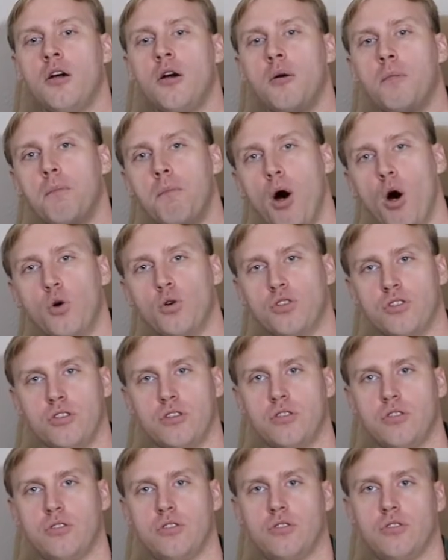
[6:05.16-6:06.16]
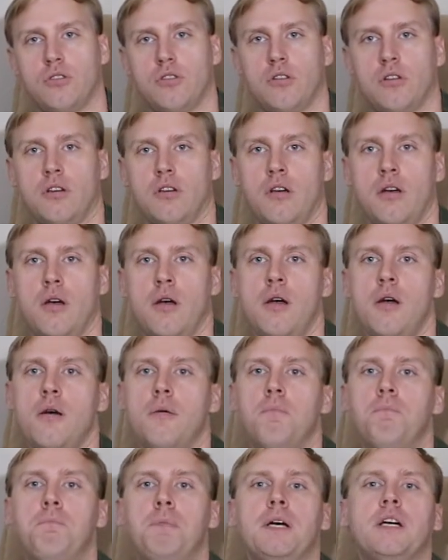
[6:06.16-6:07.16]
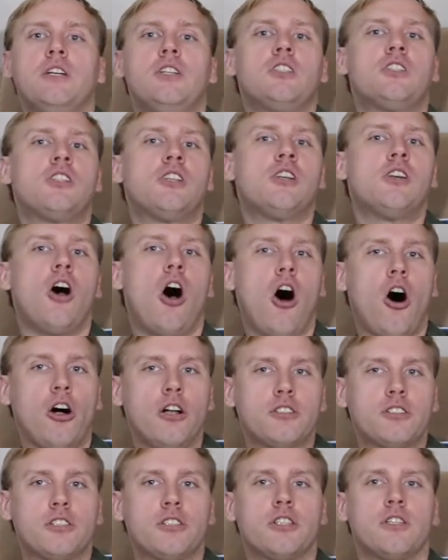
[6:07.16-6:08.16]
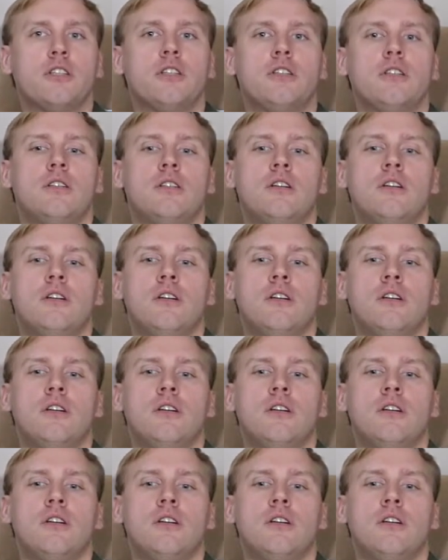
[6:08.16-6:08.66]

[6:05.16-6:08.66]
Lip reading: Moses builds an altar